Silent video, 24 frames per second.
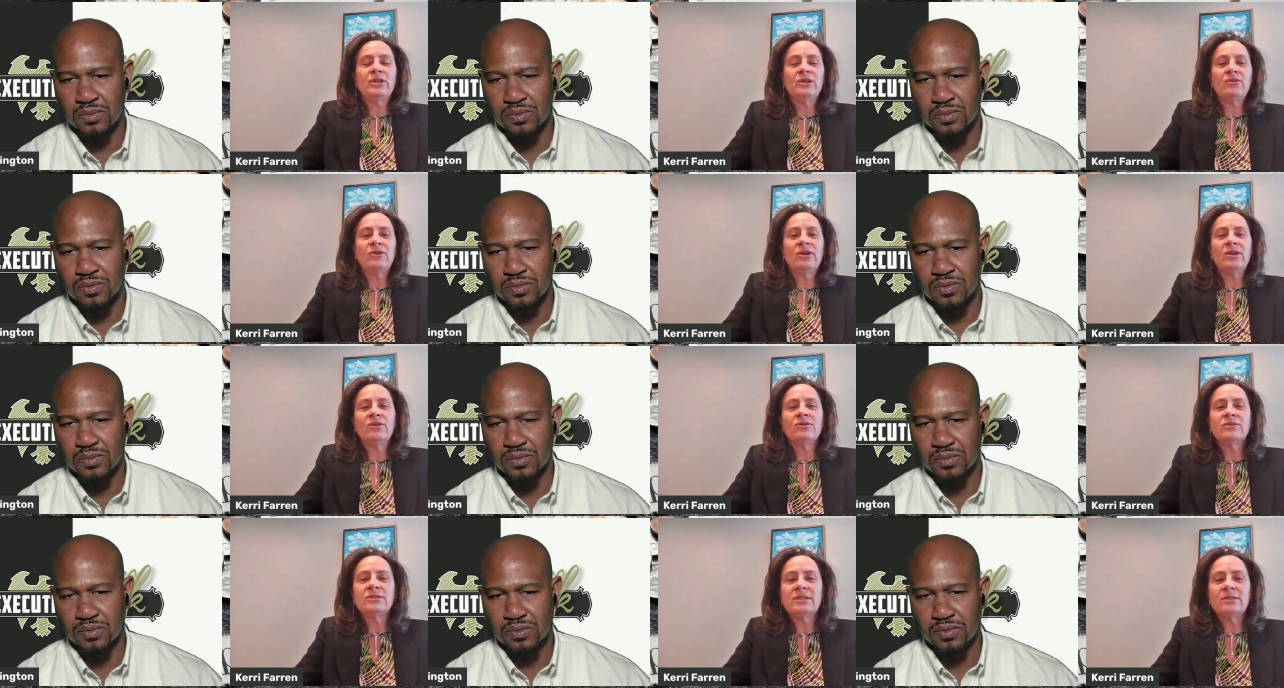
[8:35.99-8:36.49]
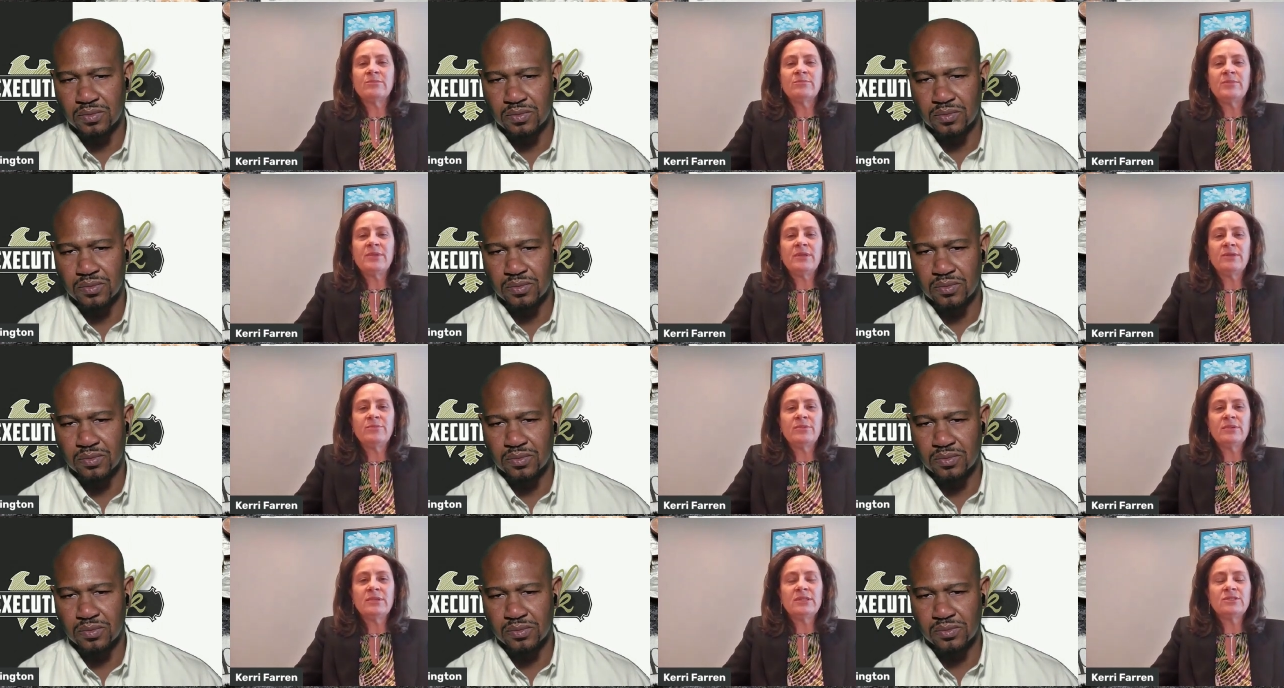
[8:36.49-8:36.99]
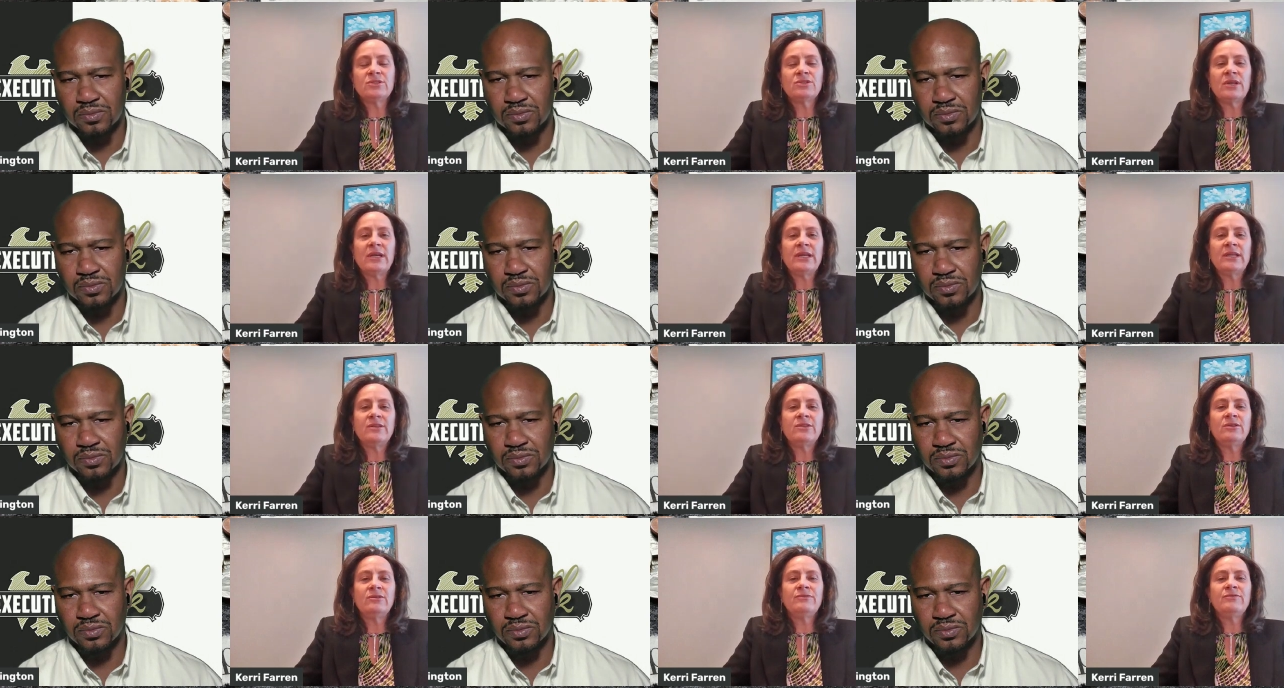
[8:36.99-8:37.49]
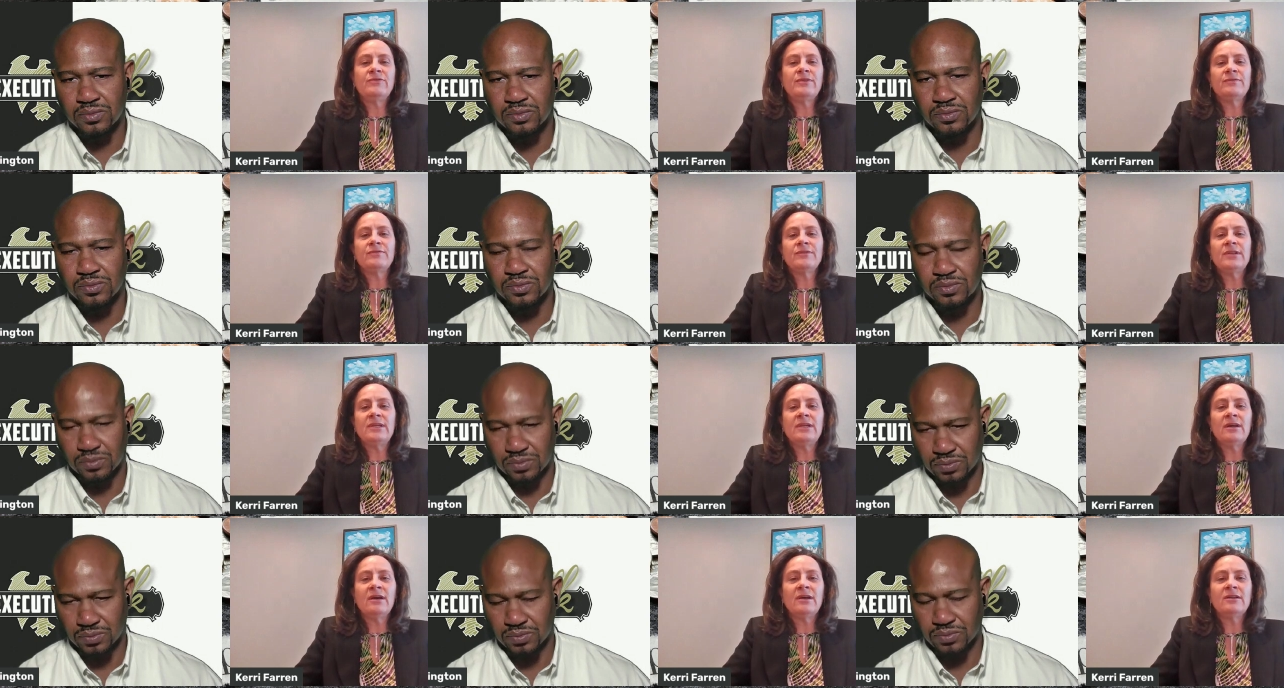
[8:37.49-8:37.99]
Speaker 1: You know, I know some people that try to do
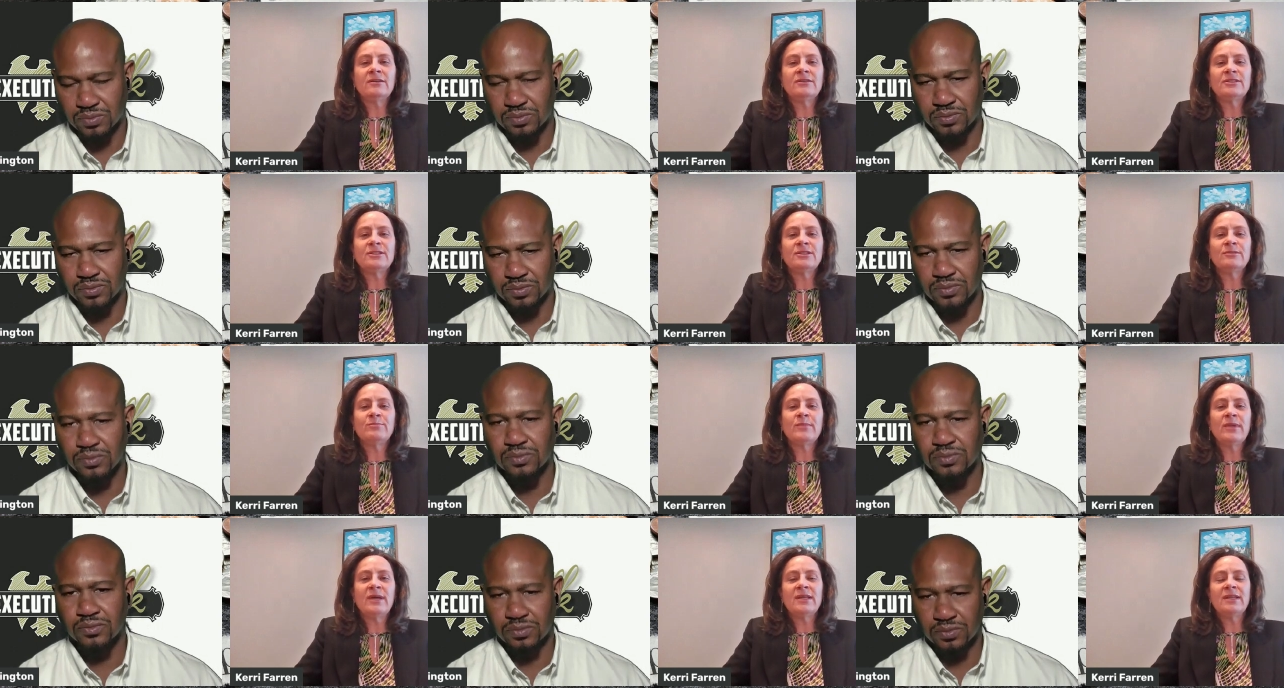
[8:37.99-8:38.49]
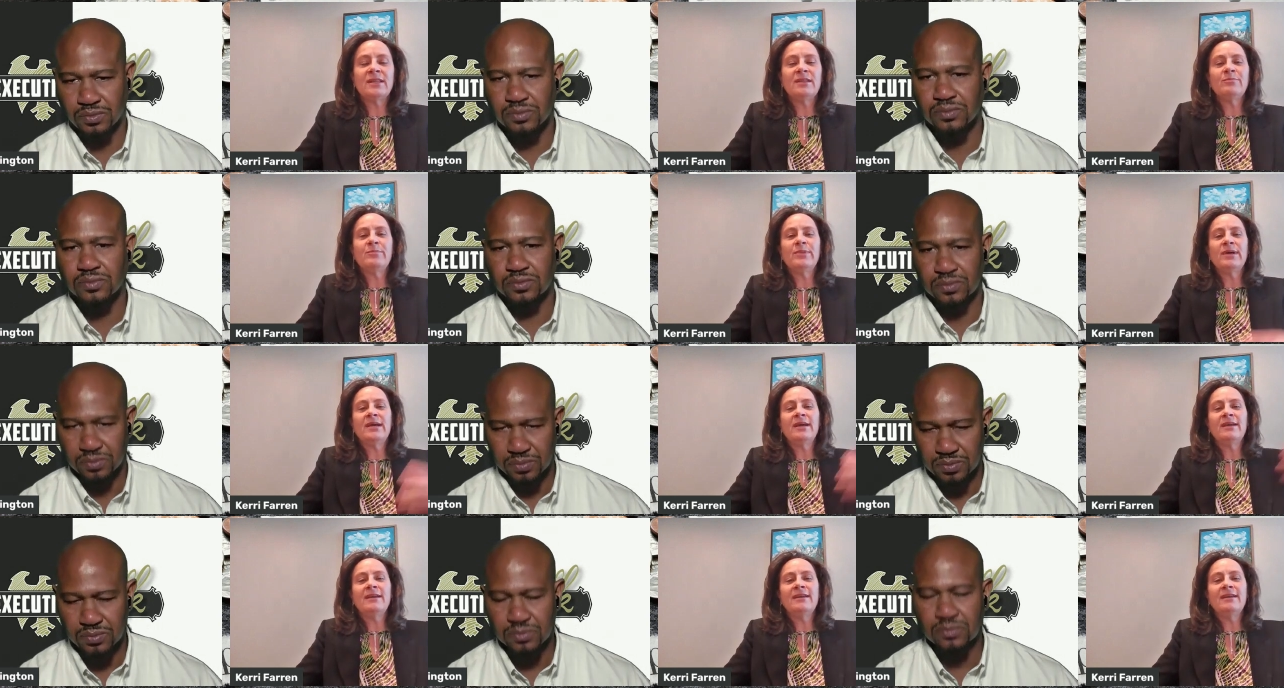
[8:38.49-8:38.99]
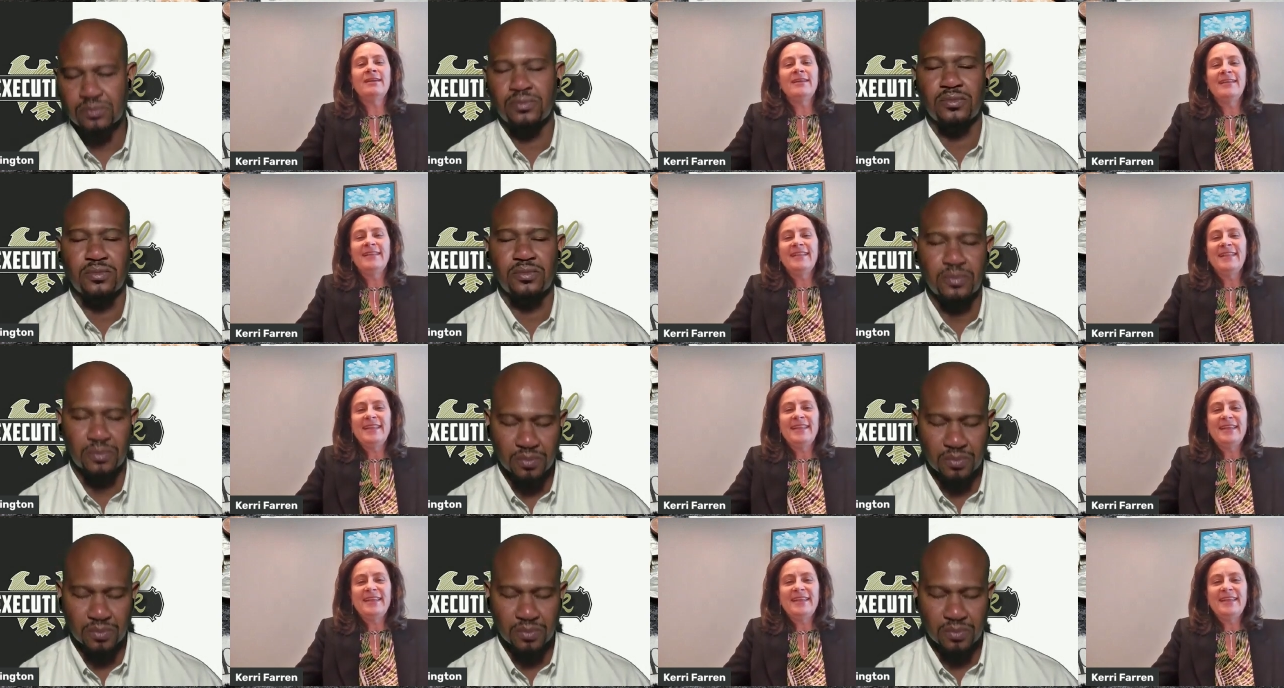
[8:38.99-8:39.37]
$50 a month, but